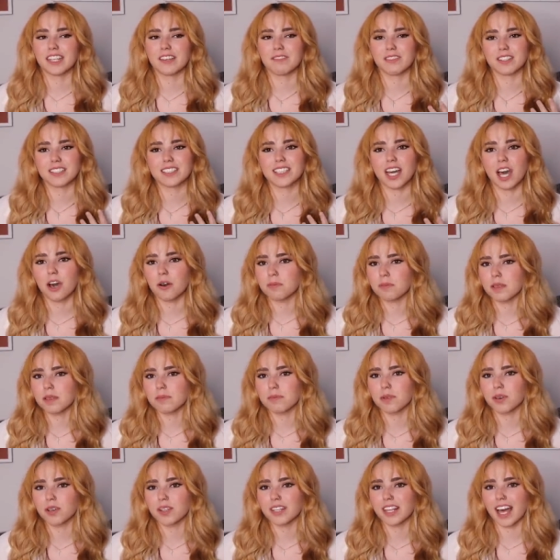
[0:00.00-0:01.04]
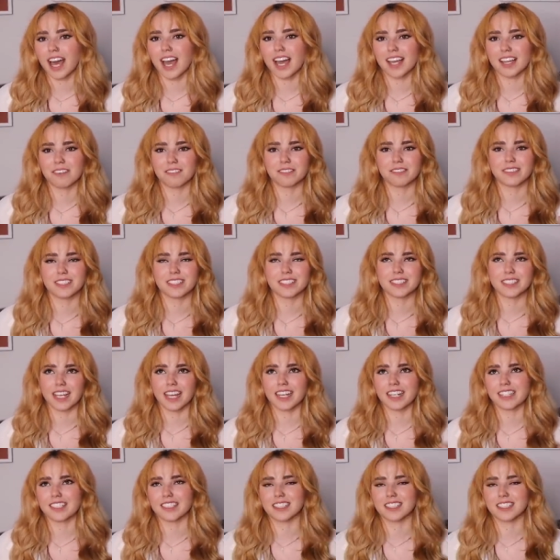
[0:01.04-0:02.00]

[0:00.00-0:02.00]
even tell people that I decided